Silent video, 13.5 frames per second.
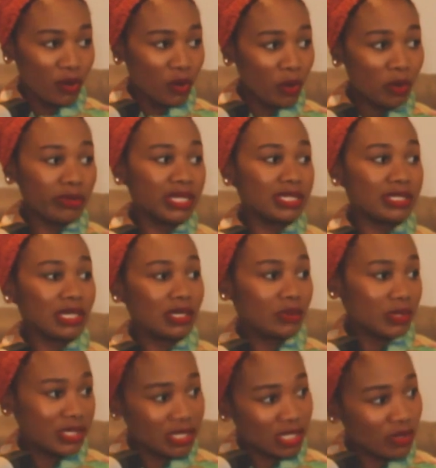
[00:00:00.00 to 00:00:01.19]
always start
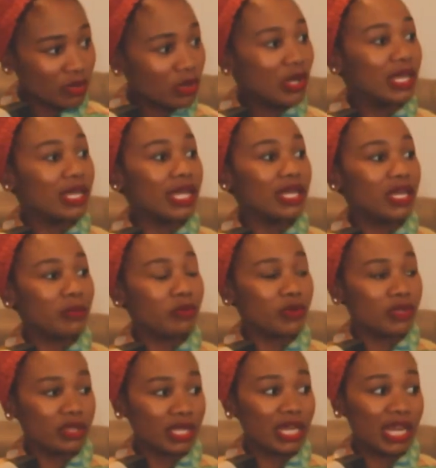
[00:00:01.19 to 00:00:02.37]
with 0 and end up
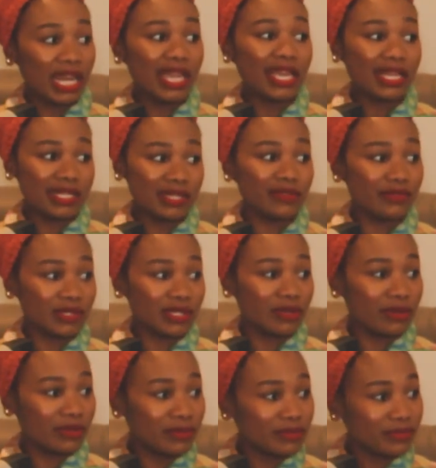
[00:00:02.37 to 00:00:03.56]
with a -0.